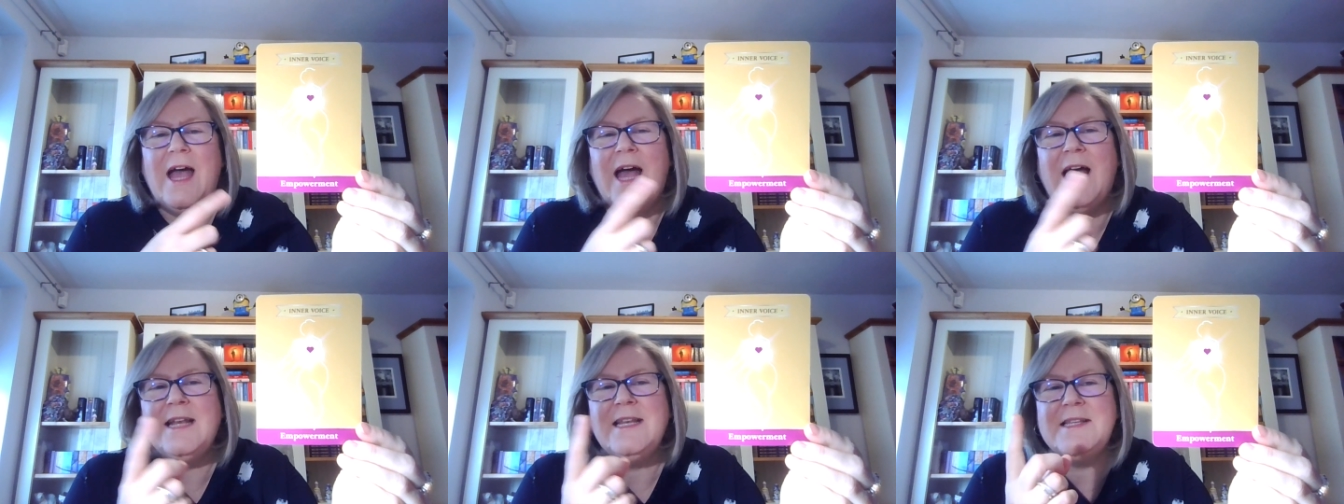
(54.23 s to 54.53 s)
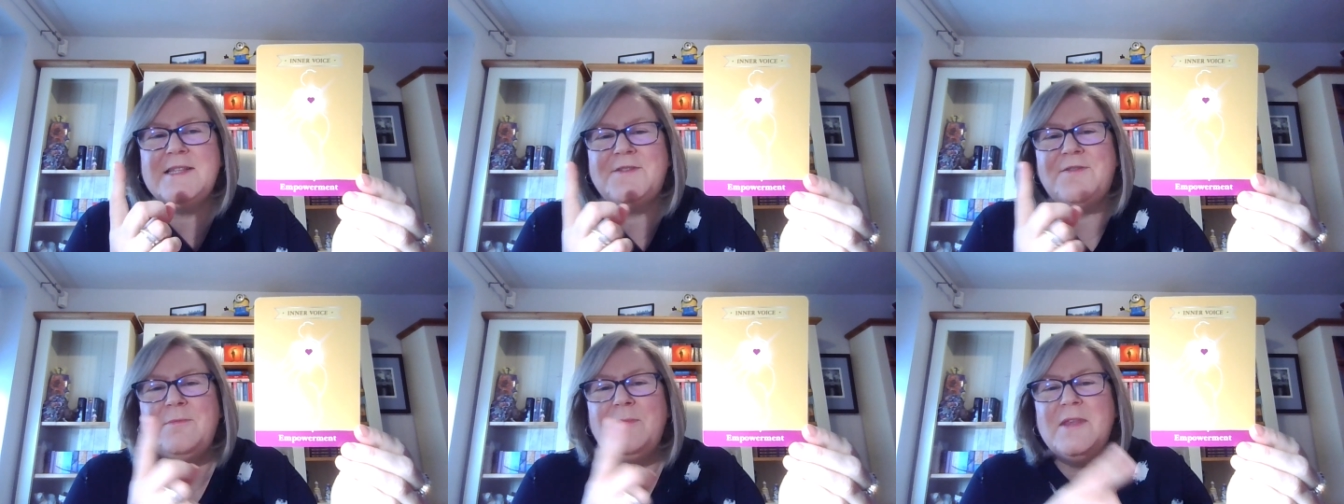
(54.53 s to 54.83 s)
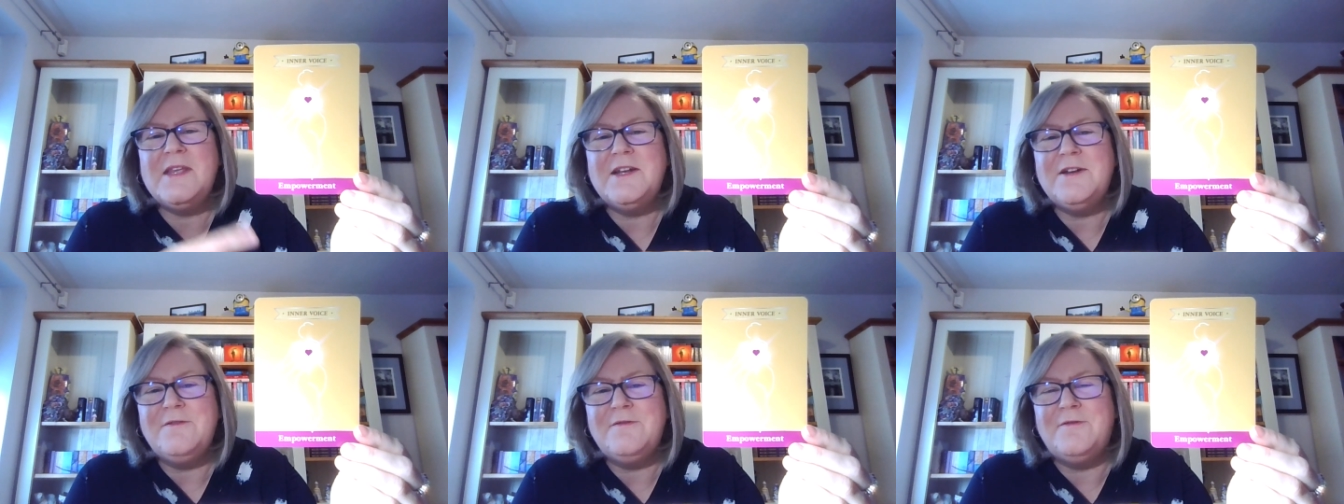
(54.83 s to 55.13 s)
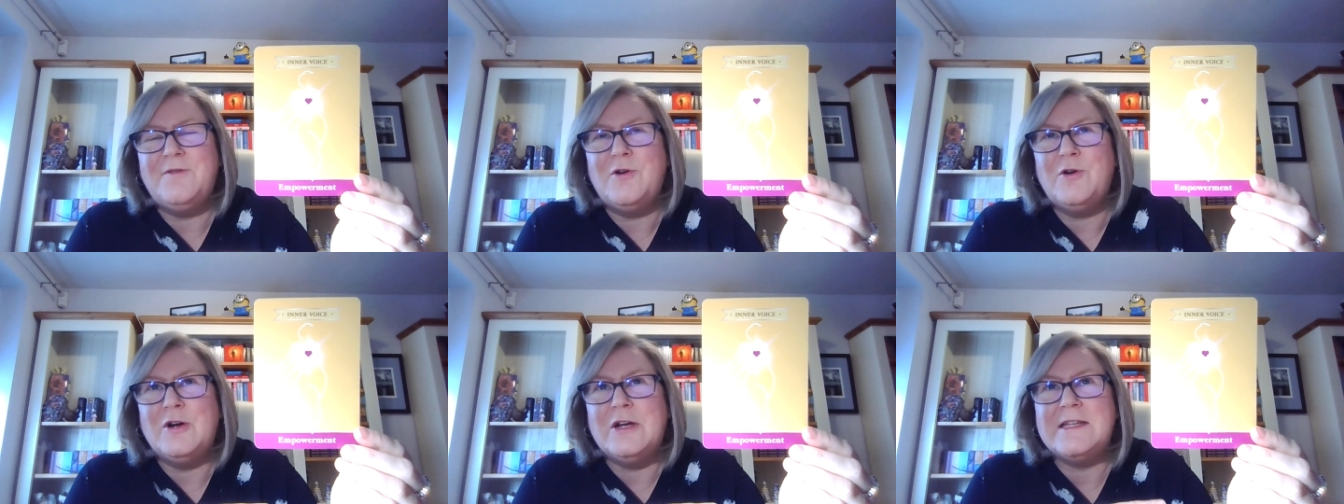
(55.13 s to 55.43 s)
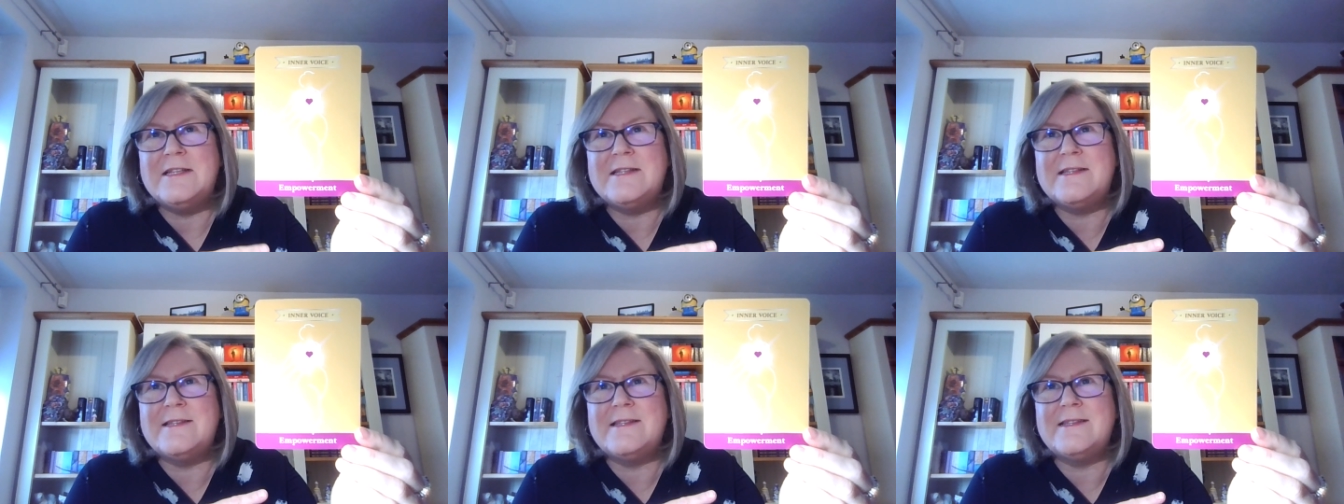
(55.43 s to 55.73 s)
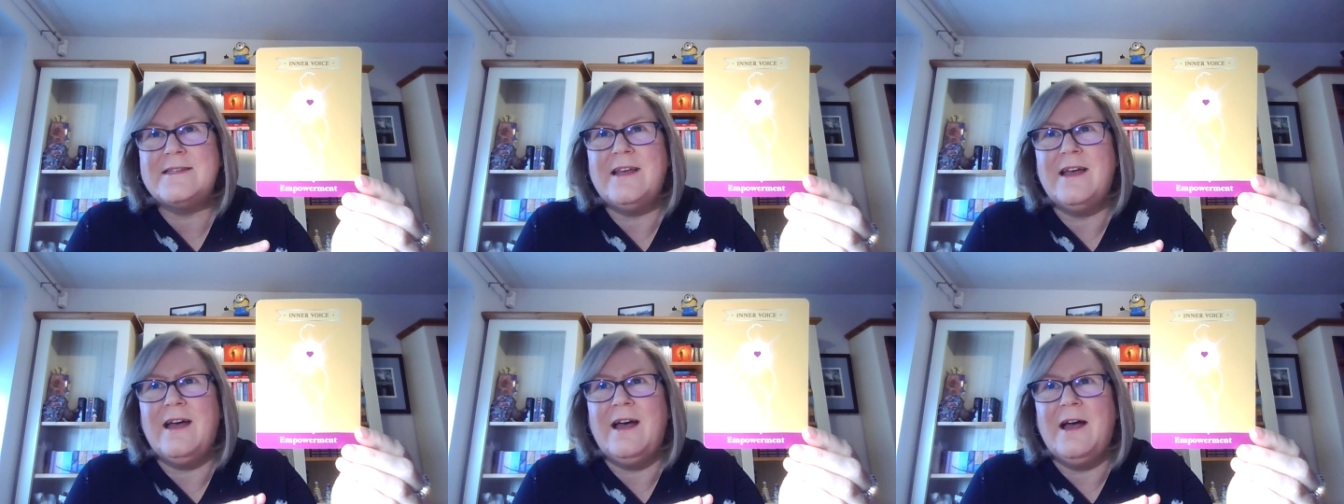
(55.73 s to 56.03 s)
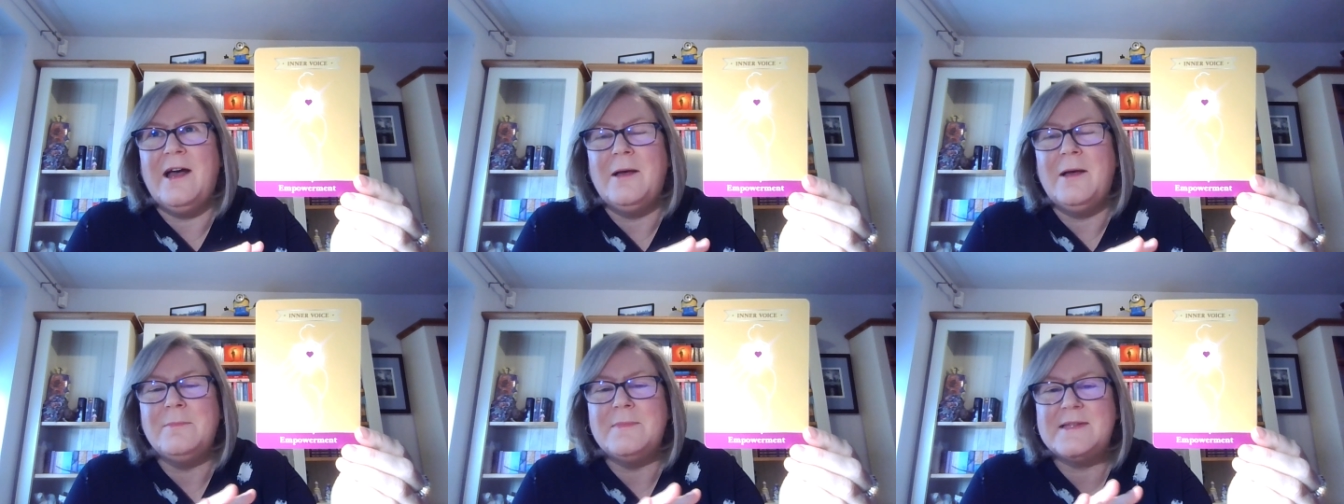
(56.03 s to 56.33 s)
And it's from the inner voice
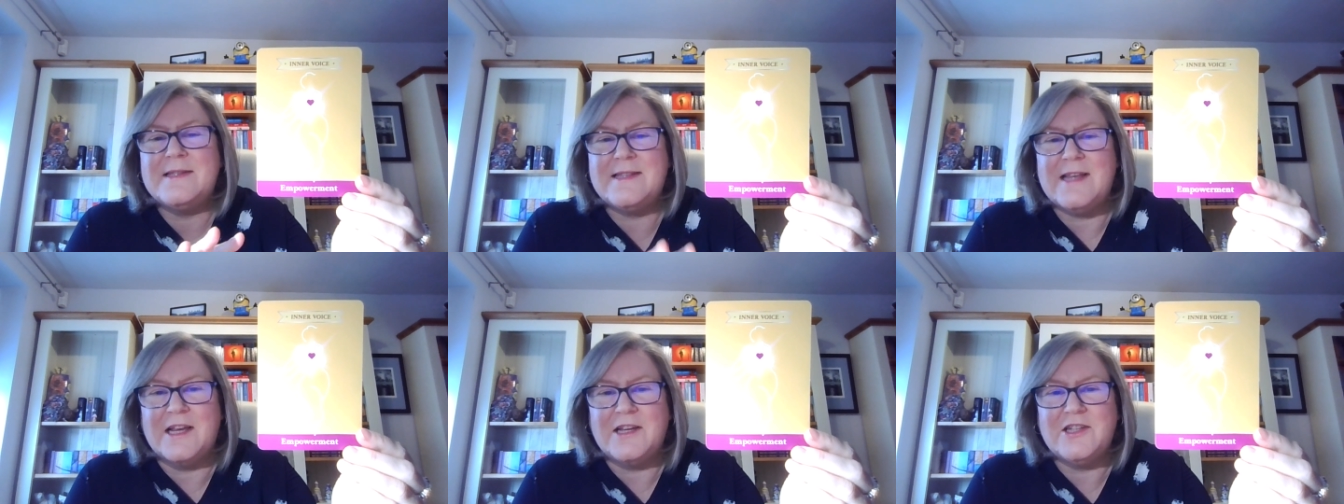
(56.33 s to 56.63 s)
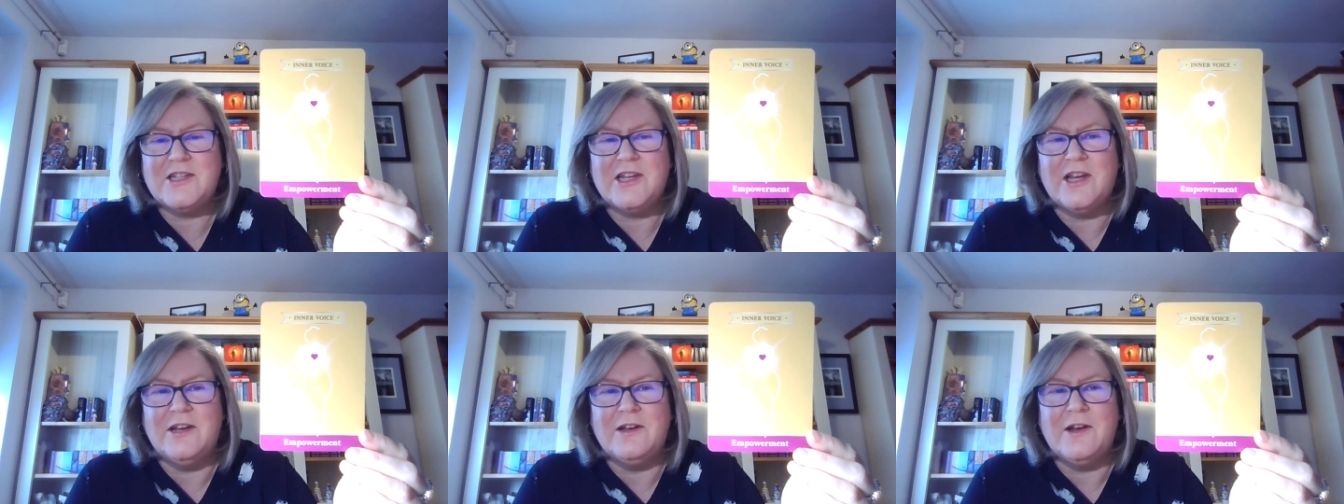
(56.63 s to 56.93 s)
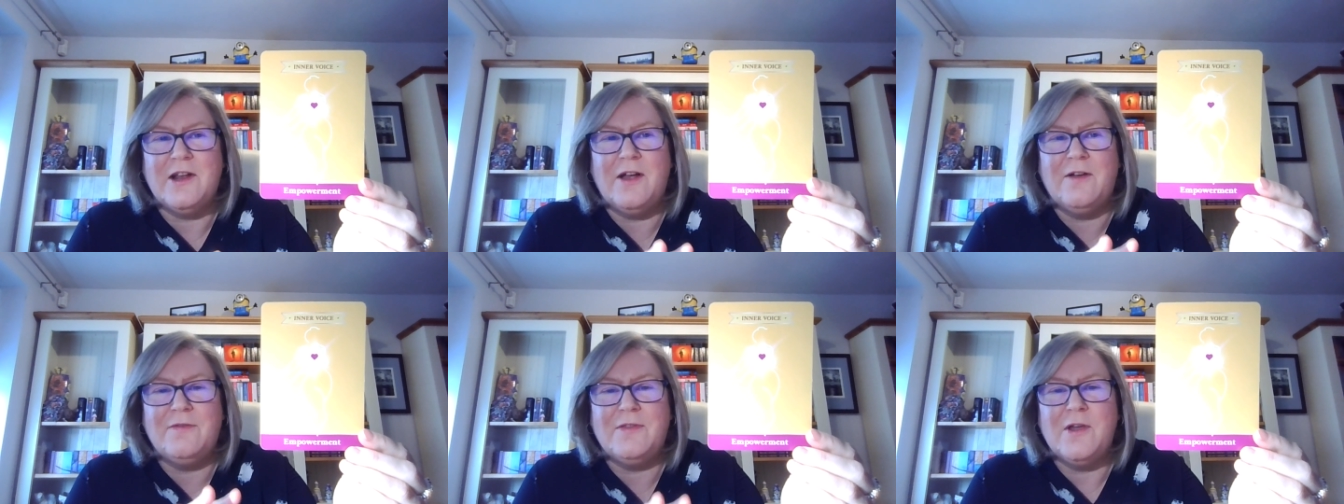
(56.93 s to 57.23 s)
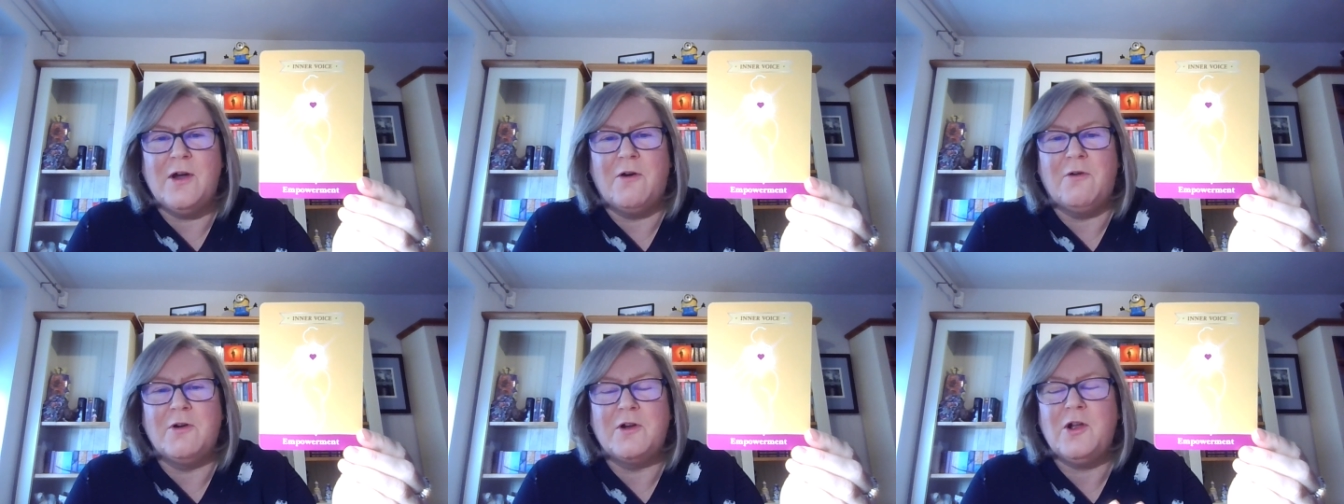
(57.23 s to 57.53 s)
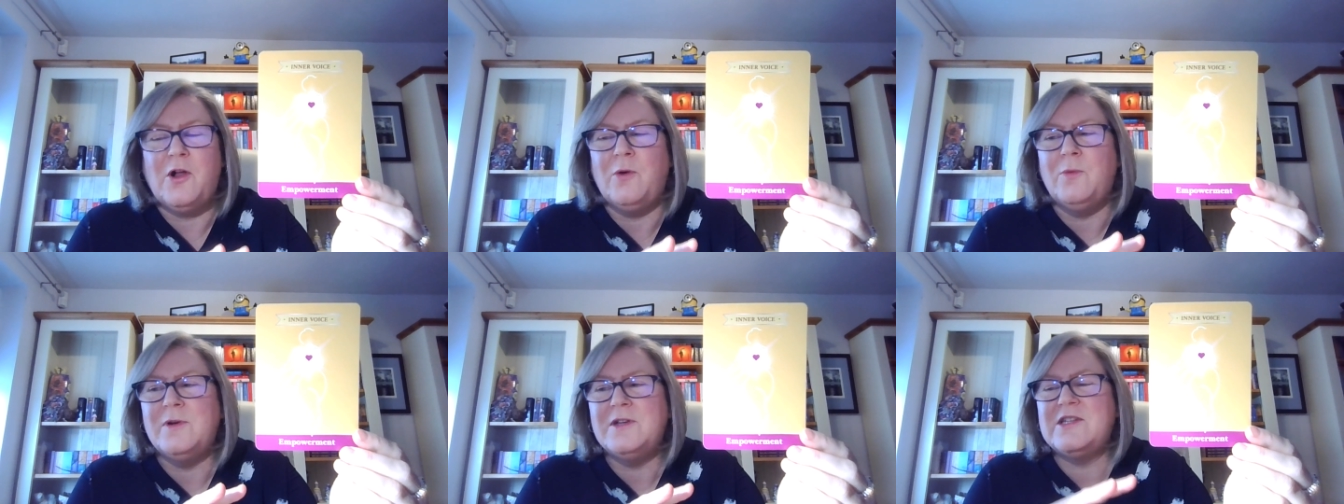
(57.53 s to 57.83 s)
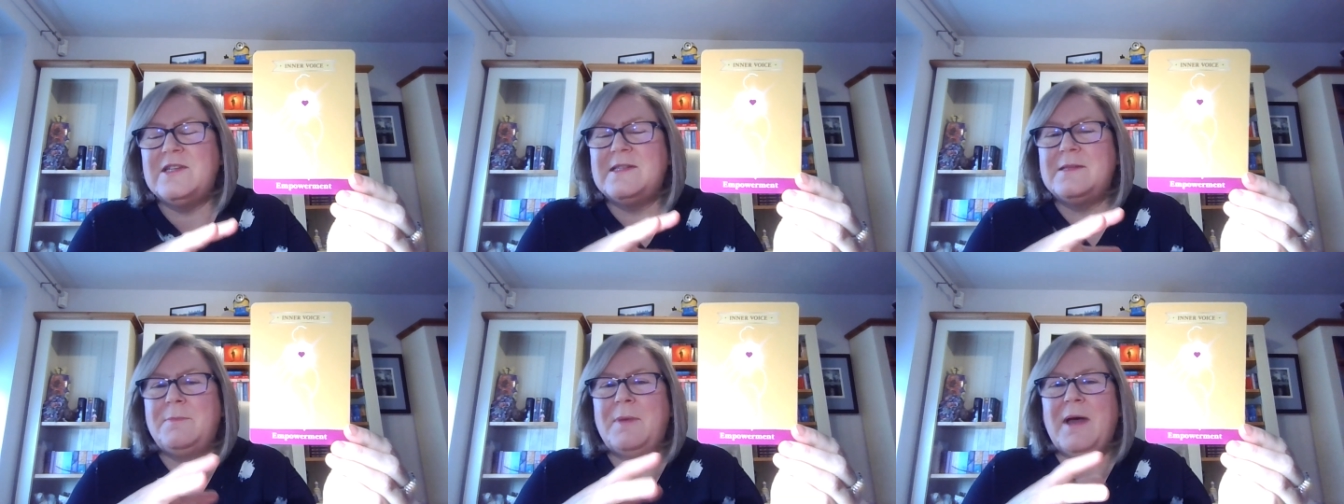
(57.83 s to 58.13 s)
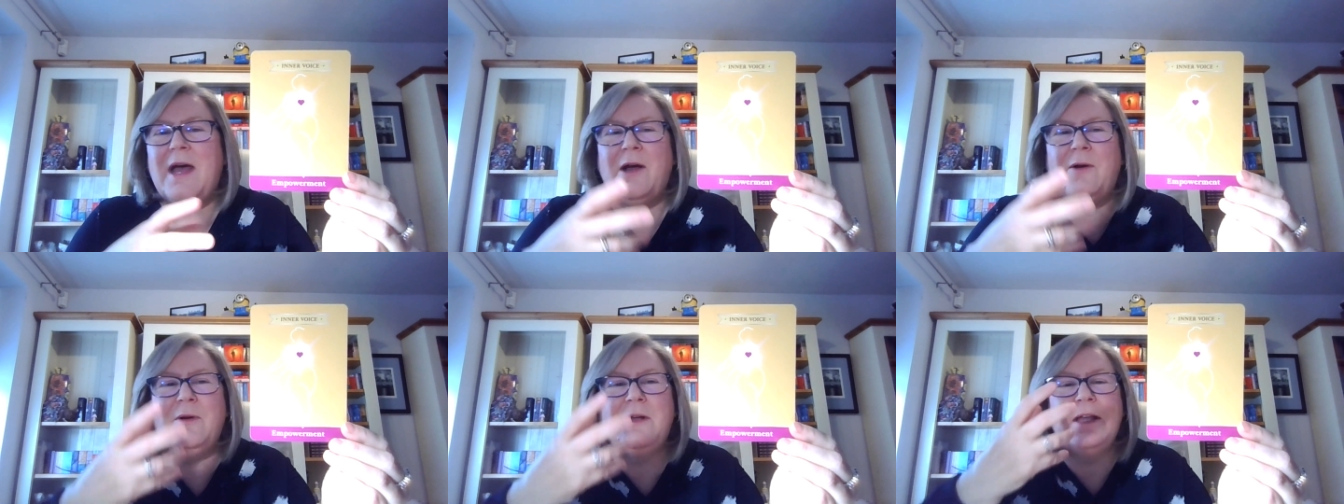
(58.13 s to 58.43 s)
um, section of the oracle, which is
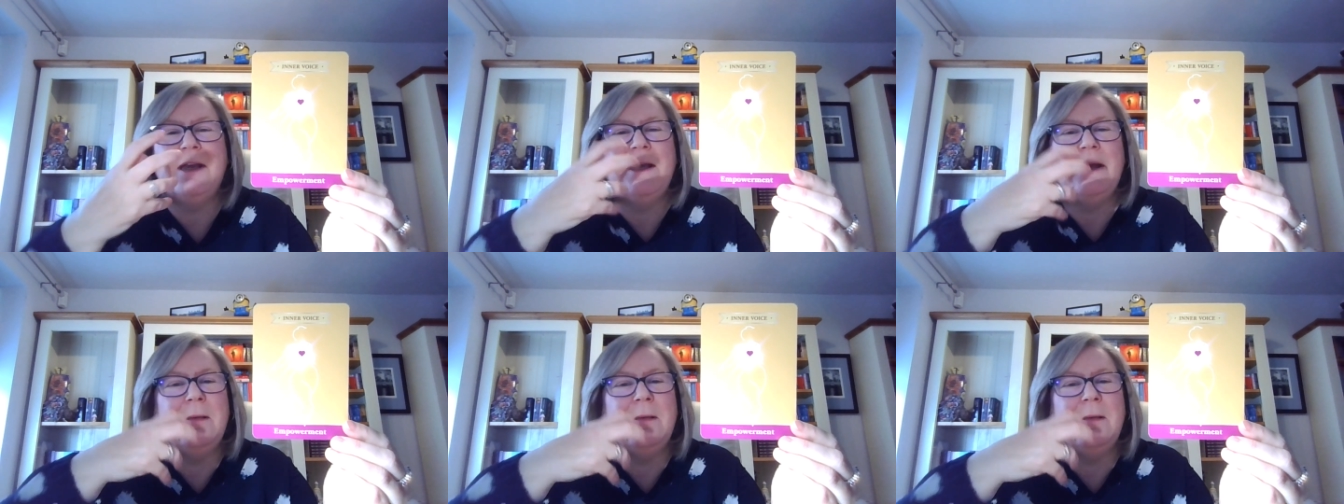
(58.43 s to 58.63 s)
about